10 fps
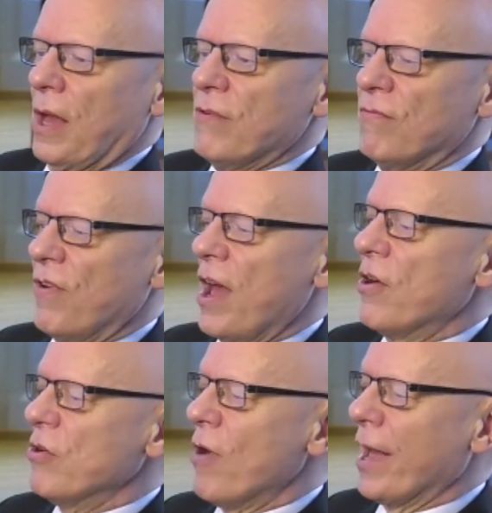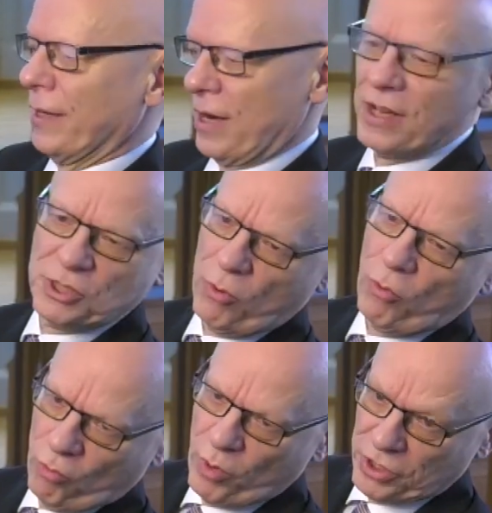And very
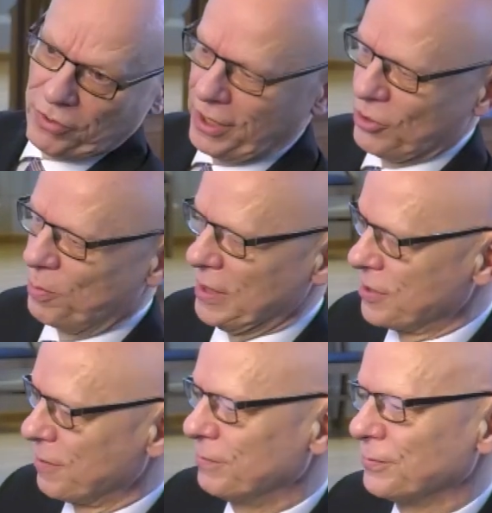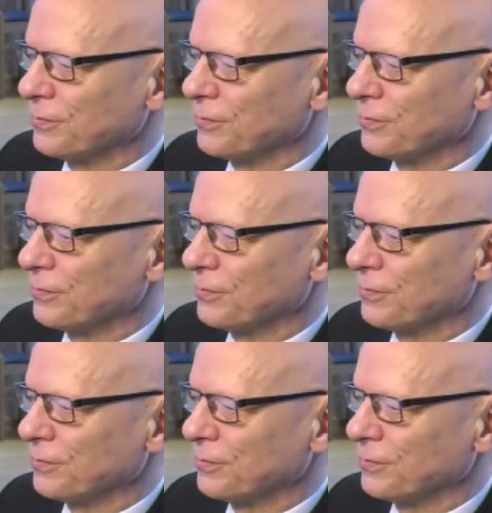recognizable when you hear the piece.